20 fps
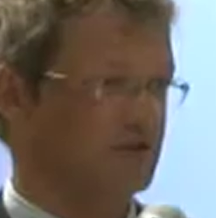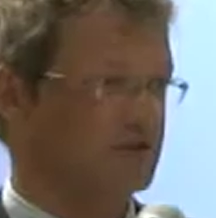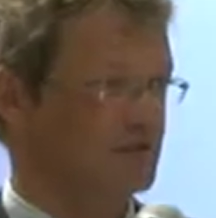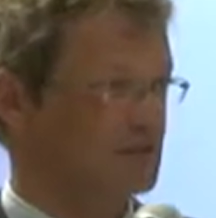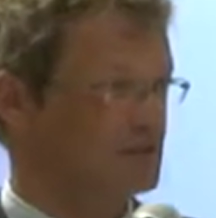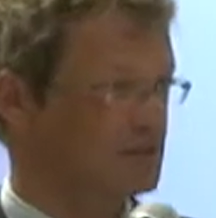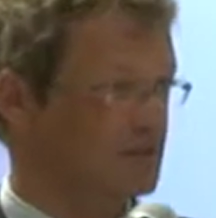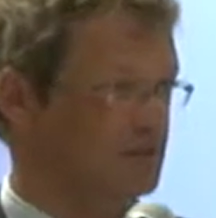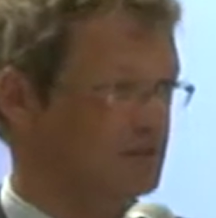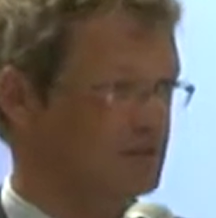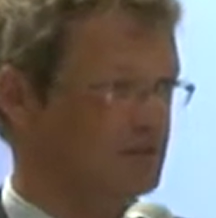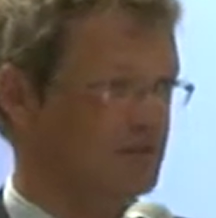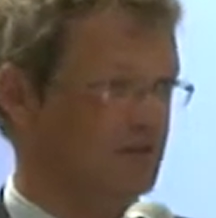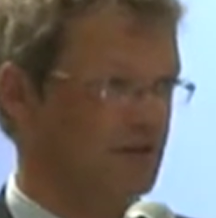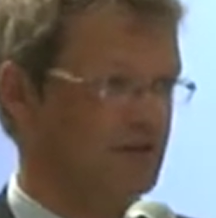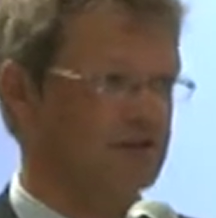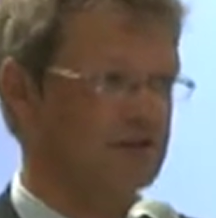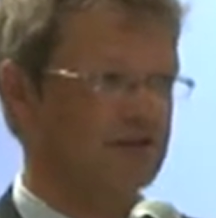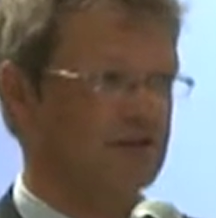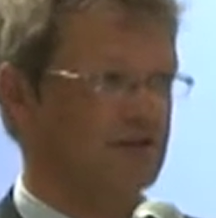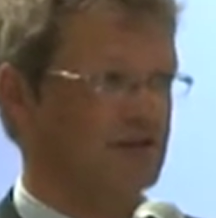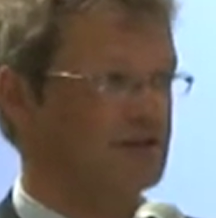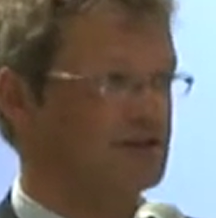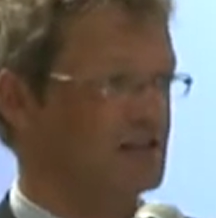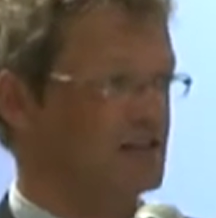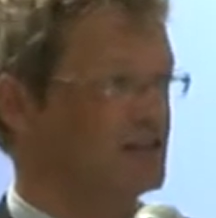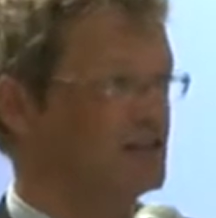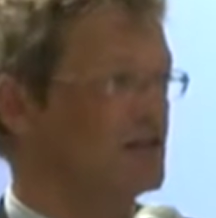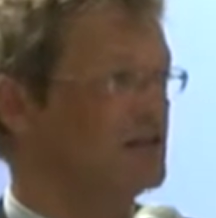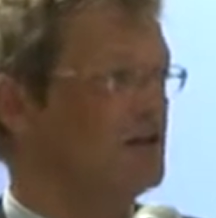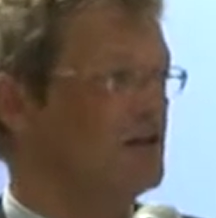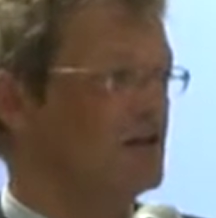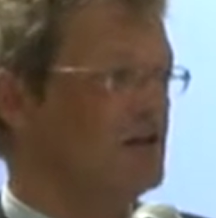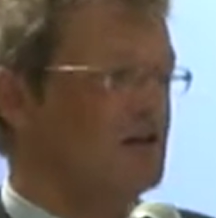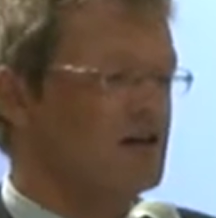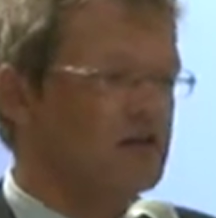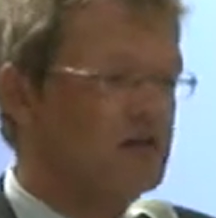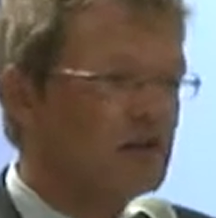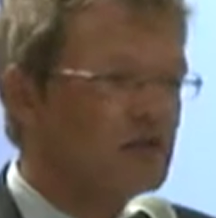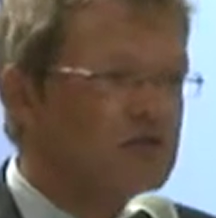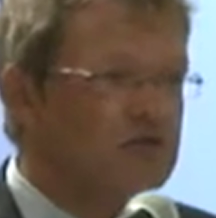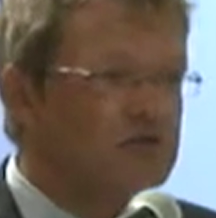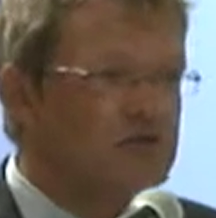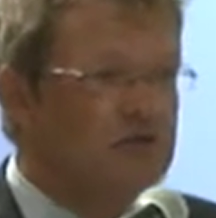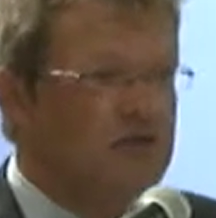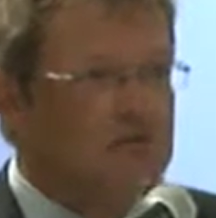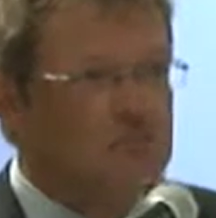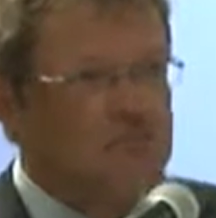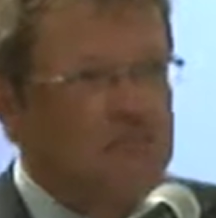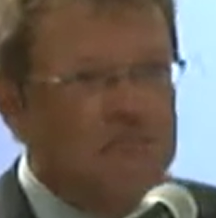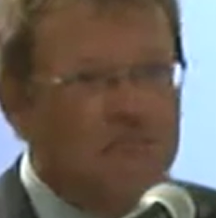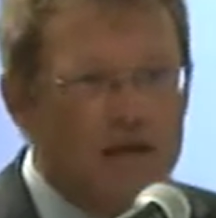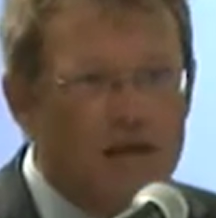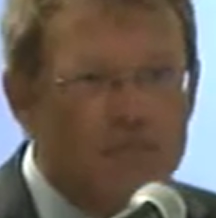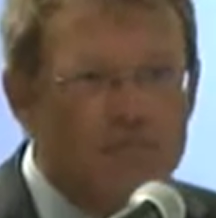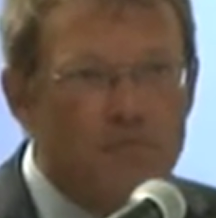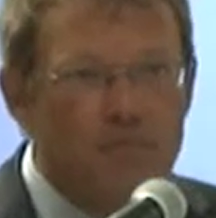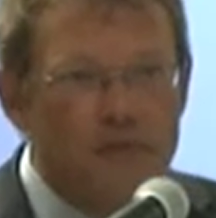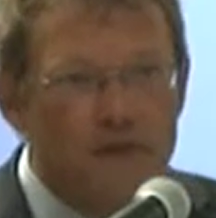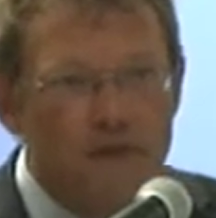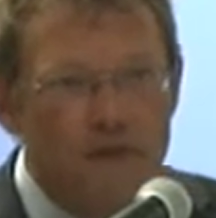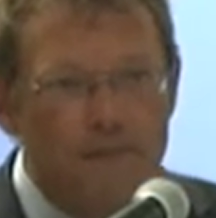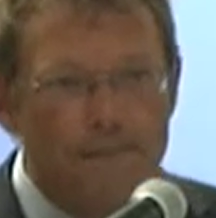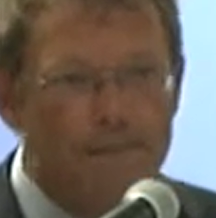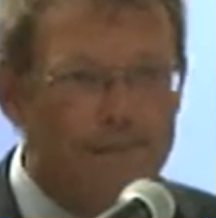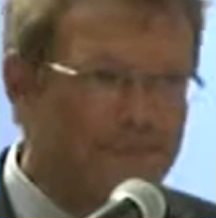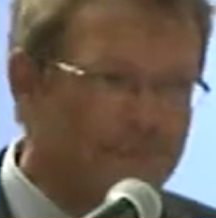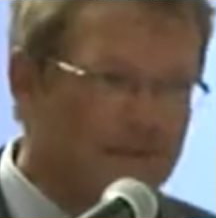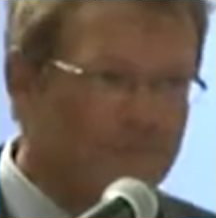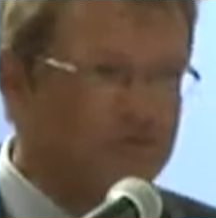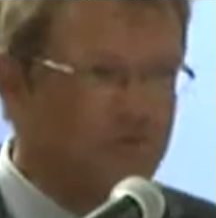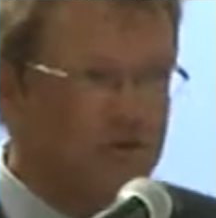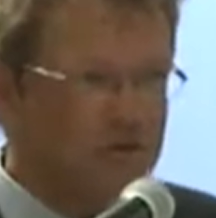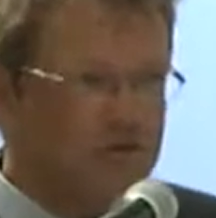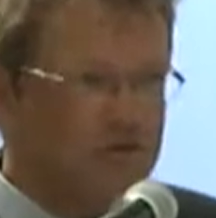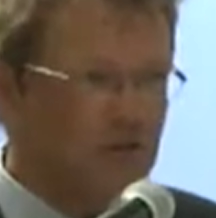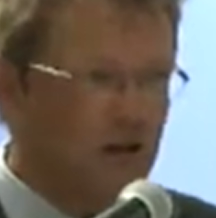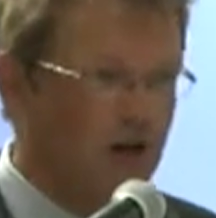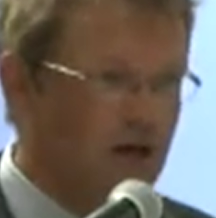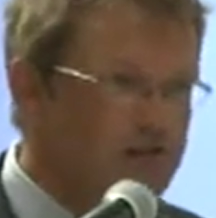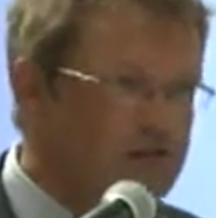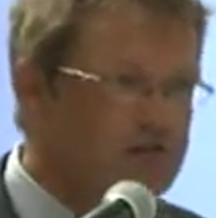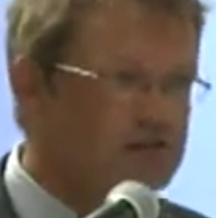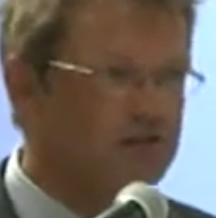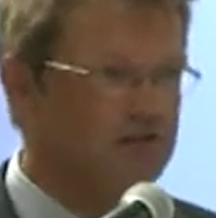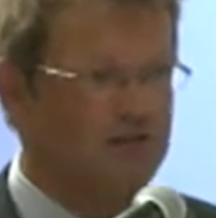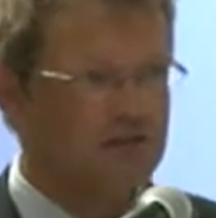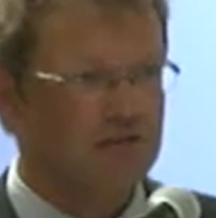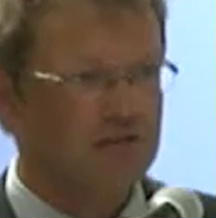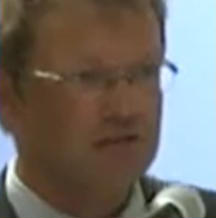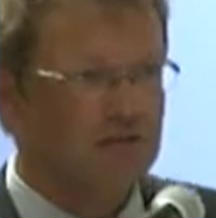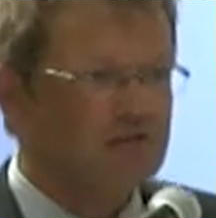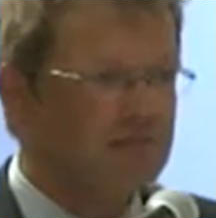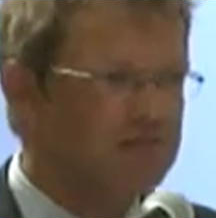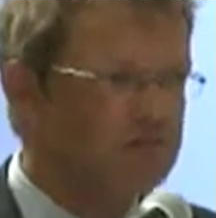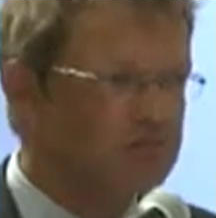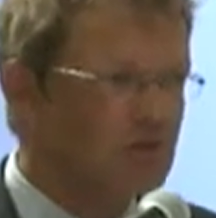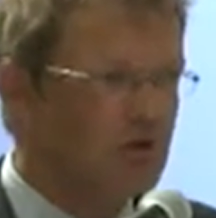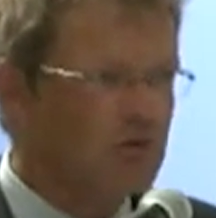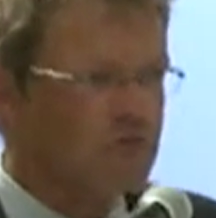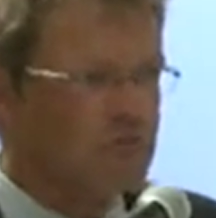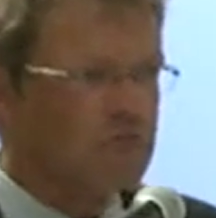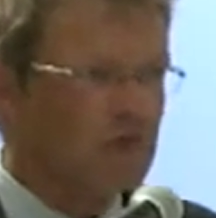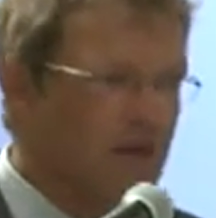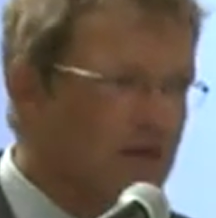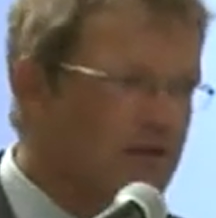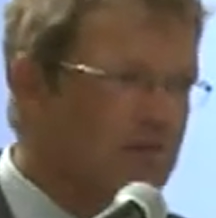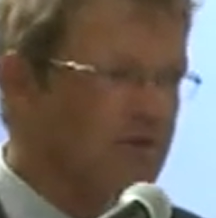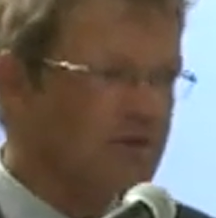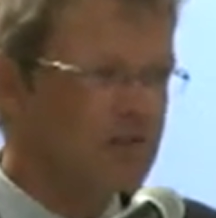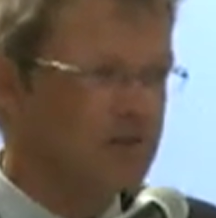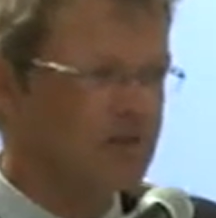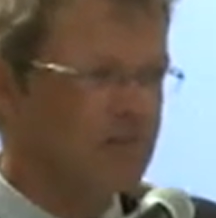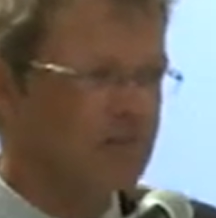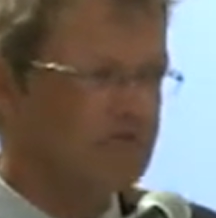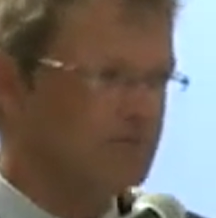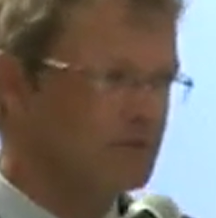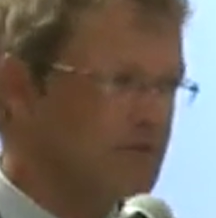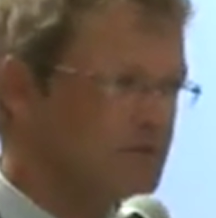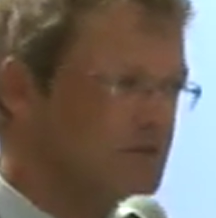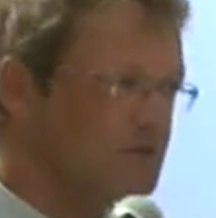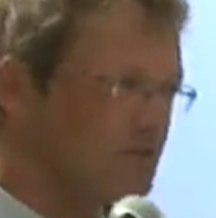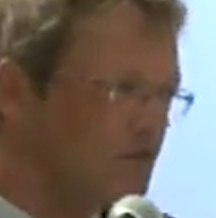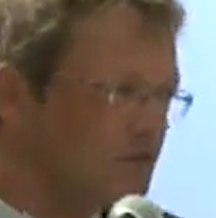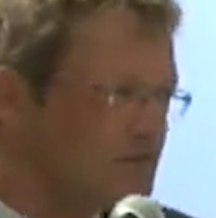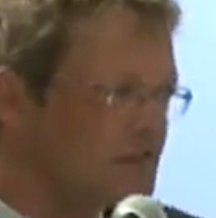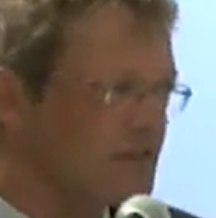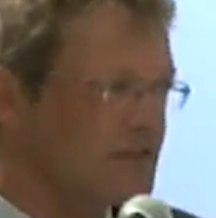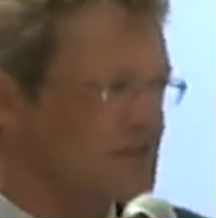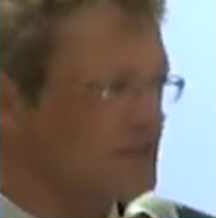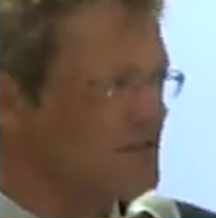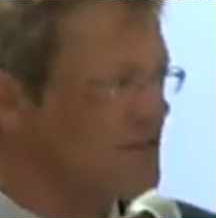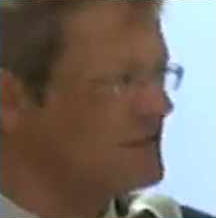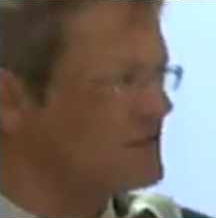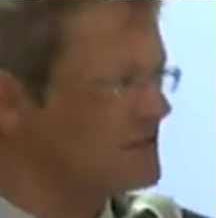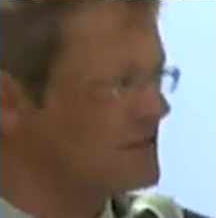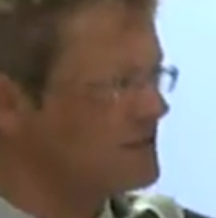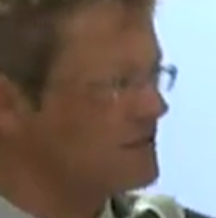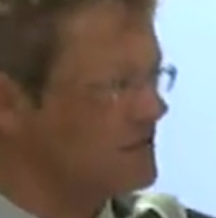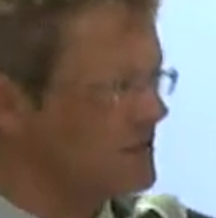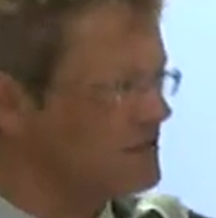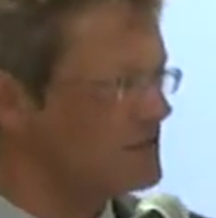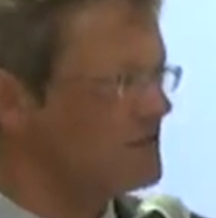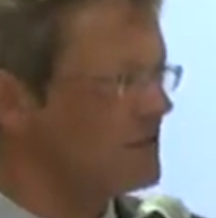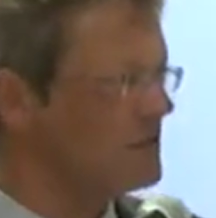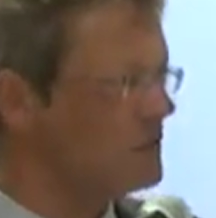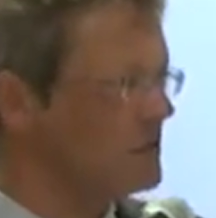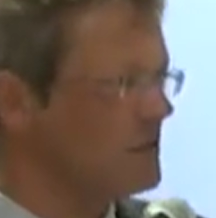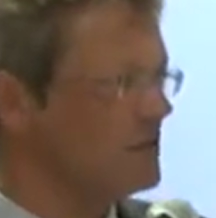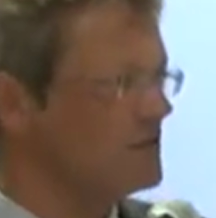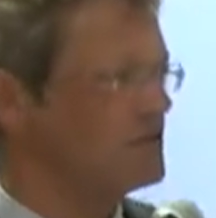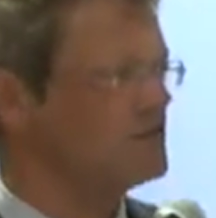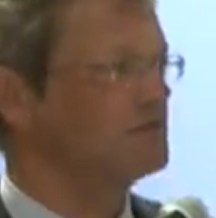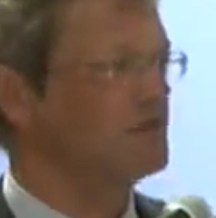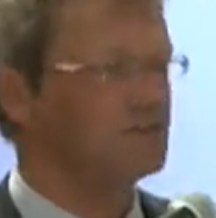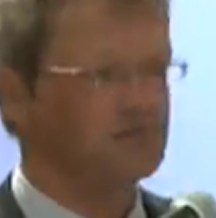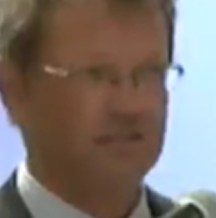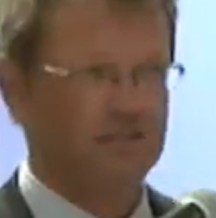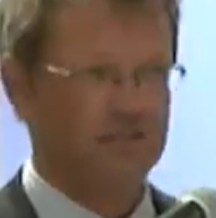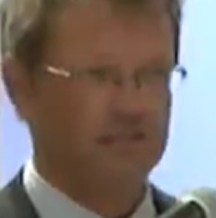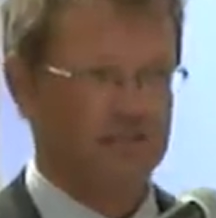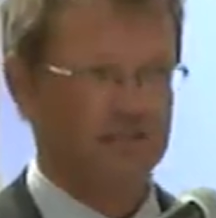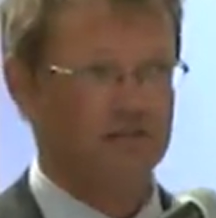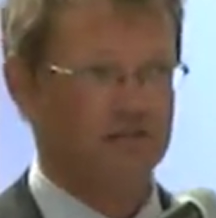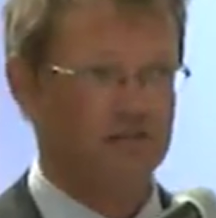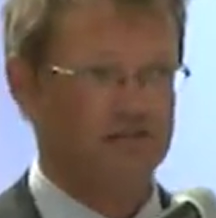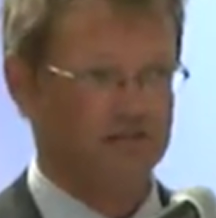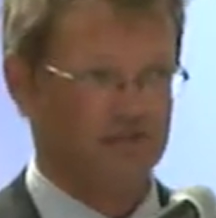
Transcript: that one? Try to translate it. Cozy, maybe, but not. Comfortable, maybe, but not. It's just a word that you actually cannot